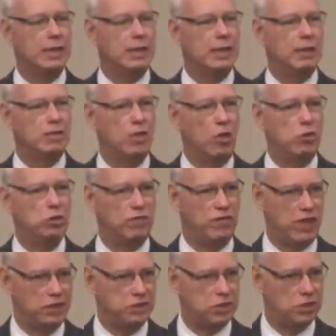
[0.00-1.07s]
those of
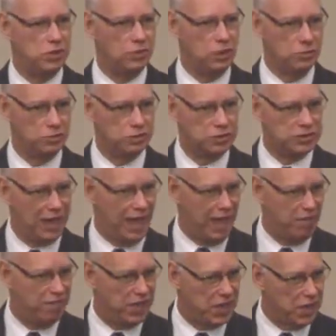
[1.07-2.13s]
us who are on
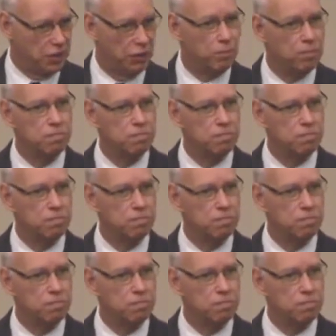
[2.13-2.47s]
staff here,